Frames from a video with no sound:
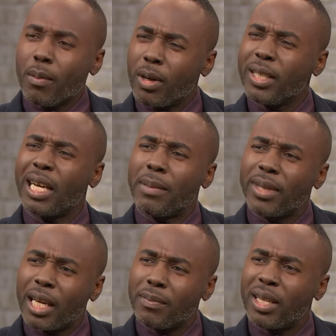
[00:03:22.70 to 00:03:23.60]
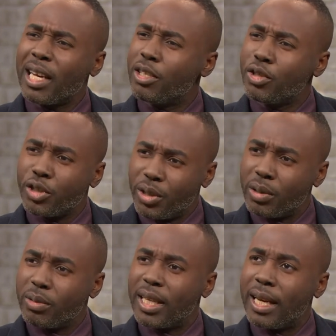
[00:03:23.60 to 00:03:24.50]
But a time came that I just
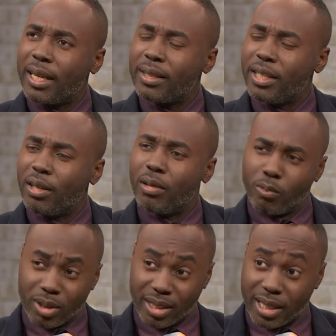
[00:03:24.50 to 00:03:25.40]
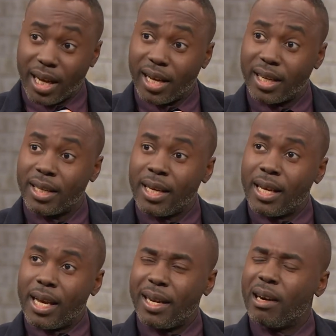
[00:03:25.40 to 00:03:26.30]
knew that, you know, it was God.
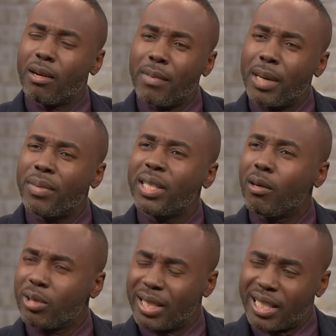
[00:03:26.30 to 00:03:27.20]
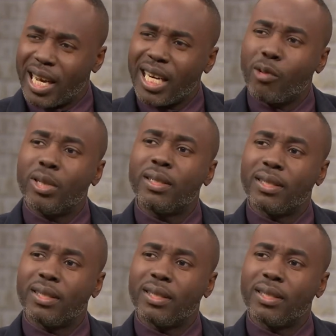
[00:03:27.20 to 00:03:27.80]
And I remember there was a night I went to